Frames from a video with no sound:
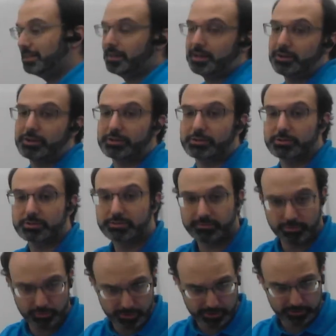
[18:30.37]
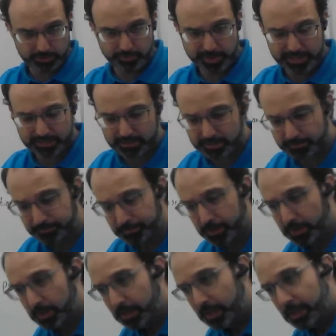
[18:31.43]
characters if you include spaces.
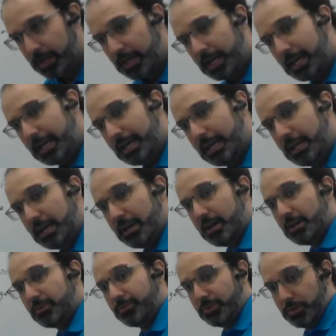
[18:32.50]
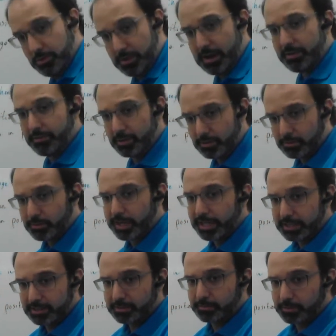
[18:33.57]
If you're having to
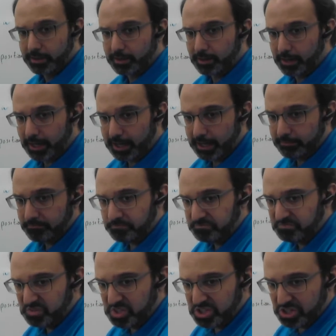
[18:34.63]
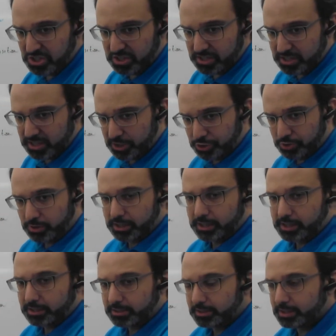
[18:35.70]
write something a lot, you're going to take
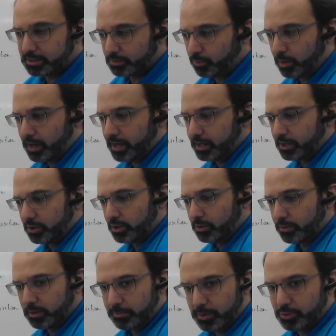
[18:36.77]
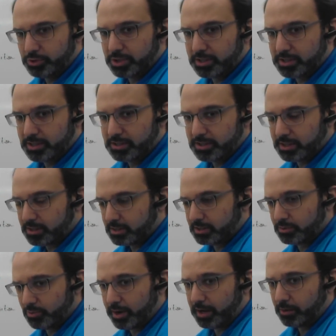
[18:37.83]
shortcuts. That's why, you know, emojis exist
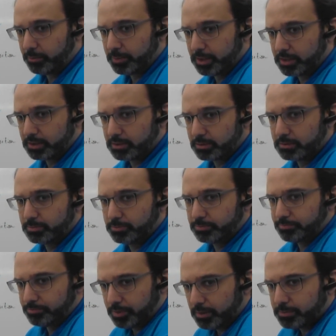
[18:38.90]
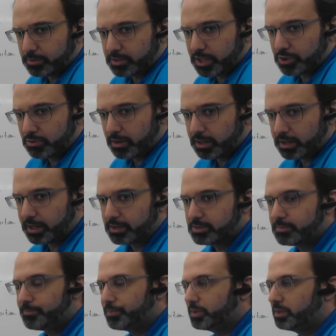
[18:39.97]
as well, because people take
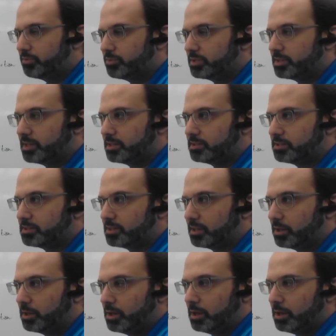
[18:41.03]
shortcuts. The difference is that